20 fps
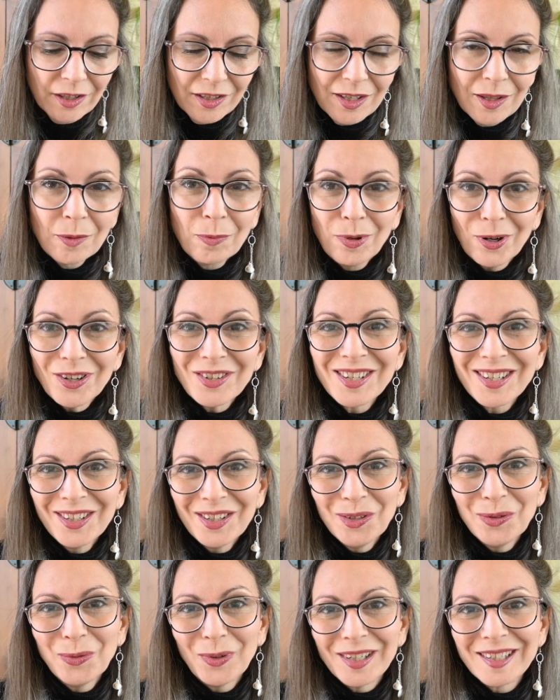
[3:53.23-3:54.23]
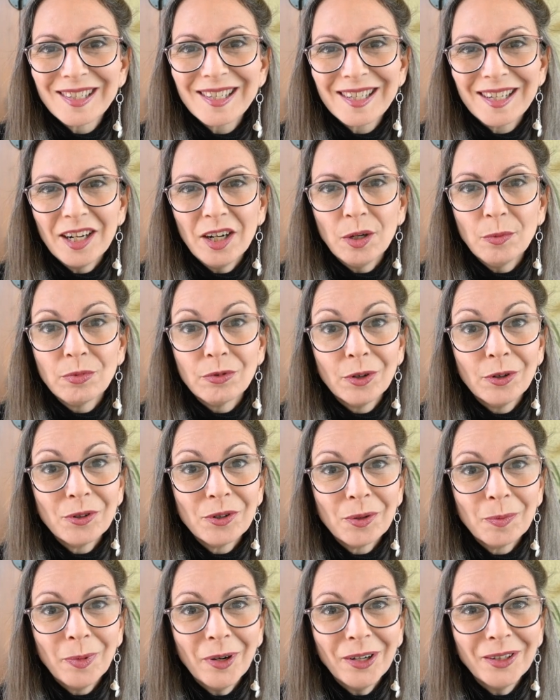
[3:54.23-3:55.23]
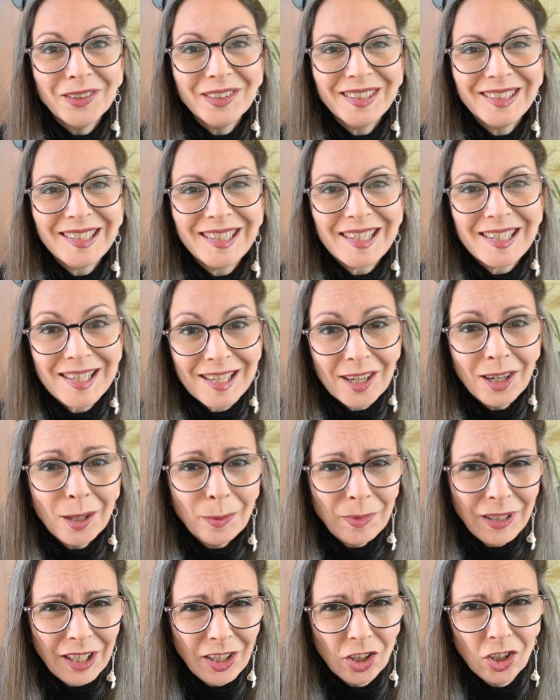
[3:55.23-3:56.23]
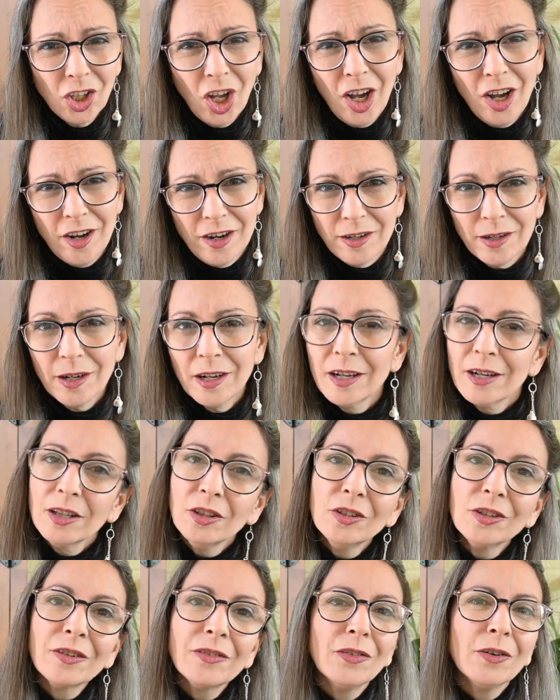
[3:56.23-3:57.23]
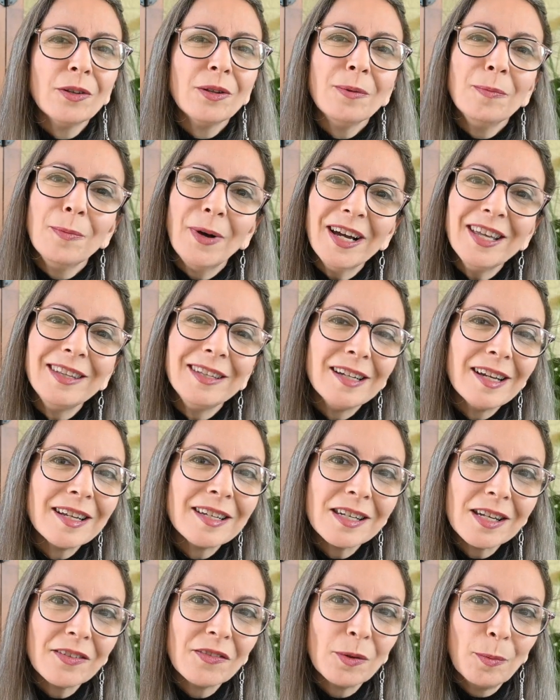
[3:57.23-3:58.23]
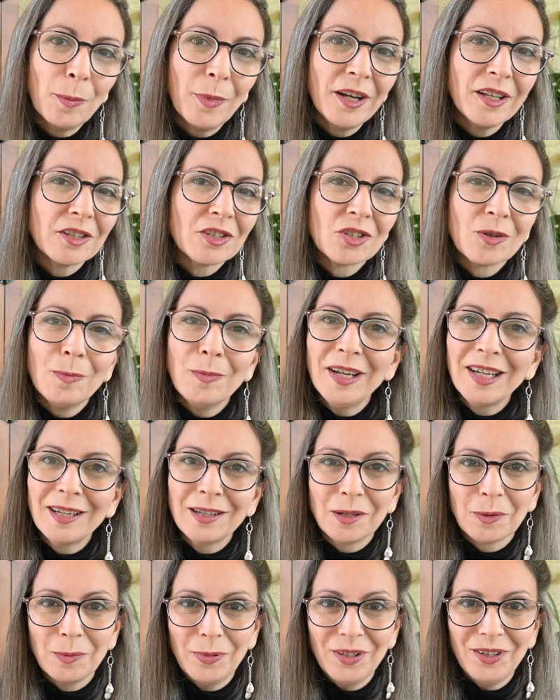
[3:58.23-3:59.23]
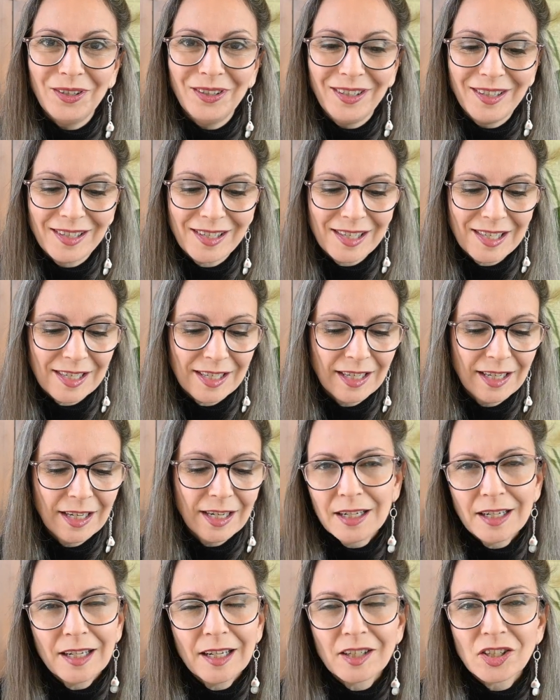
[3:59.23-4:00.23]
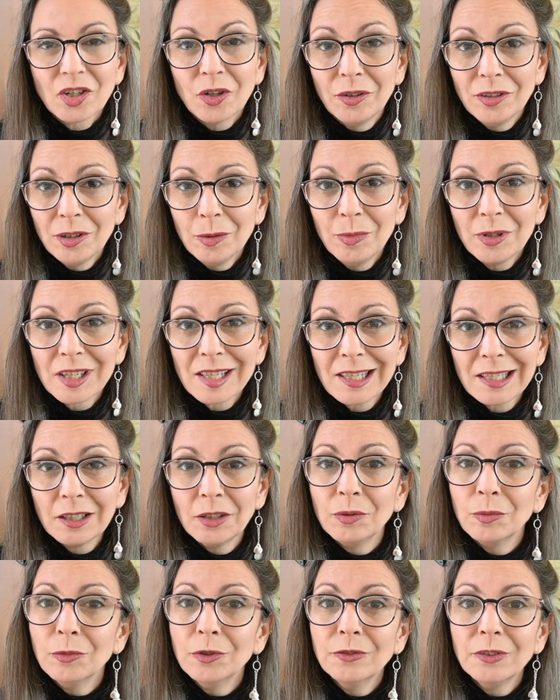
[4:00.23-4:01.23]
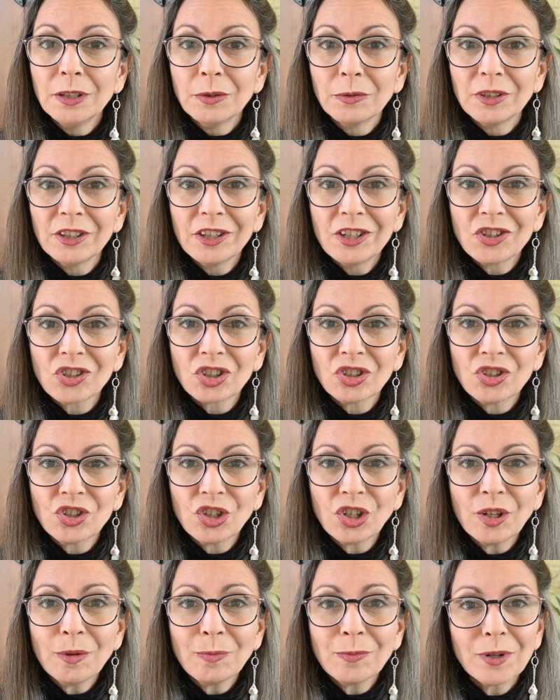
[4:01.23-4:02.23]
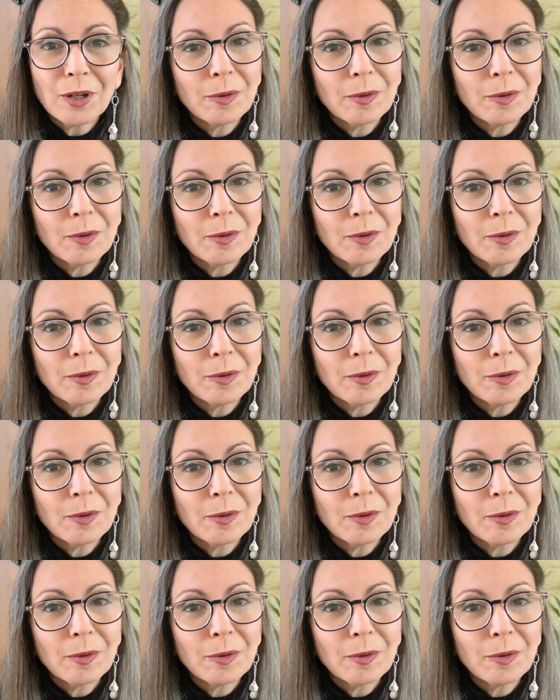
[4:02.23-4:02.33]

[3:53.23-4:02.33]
The person who wants to help row your boat is coming along. Look for them by the end of the month to make an appearance. It's going to be a slow-moving relationship.